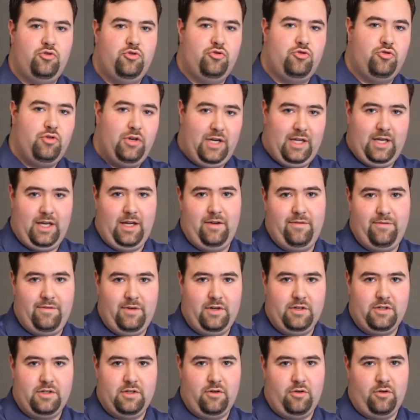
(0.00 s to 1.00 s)
truncate
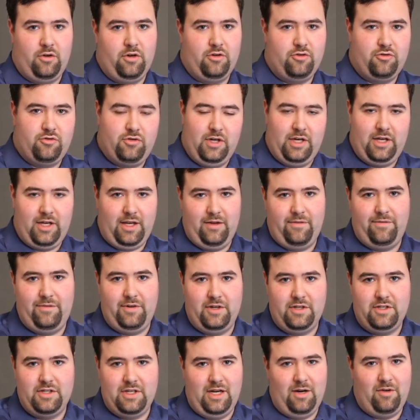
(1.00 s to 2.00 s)
function, or truncate
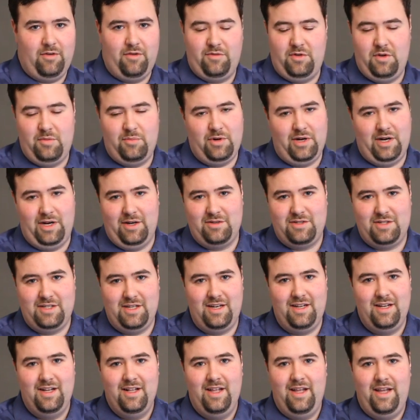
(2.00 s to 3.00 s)
function, however you pronounce
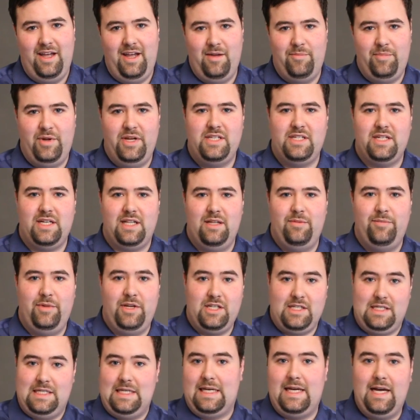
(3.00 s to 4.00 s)
it. It basically
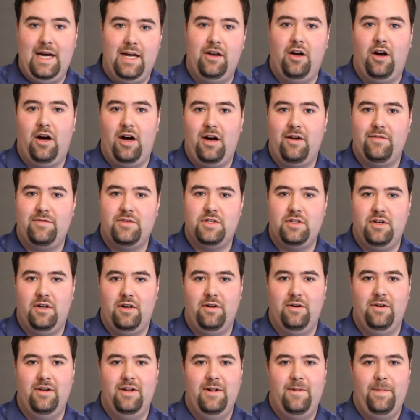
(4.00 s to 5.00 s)
means to cut off.
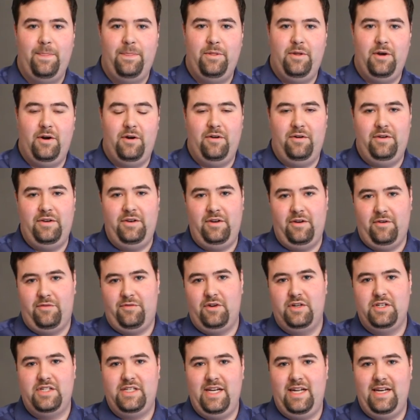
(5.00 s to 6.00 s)
So, you know, in your
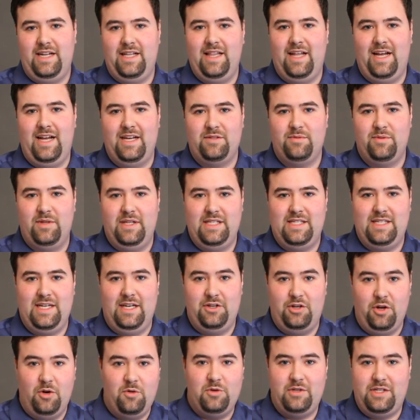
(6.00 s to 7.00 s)
first aid class when they
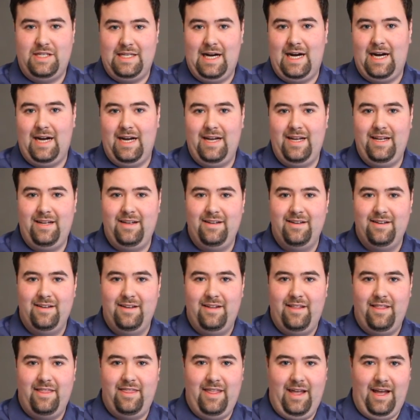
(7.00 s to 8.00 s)
said don't tie
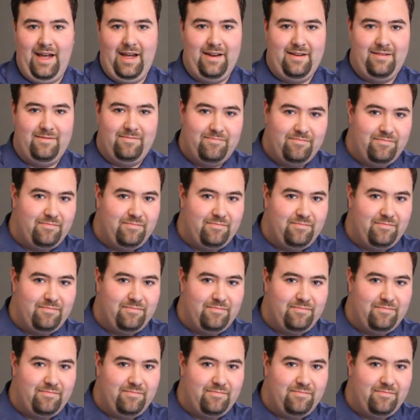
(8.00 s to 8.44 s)
that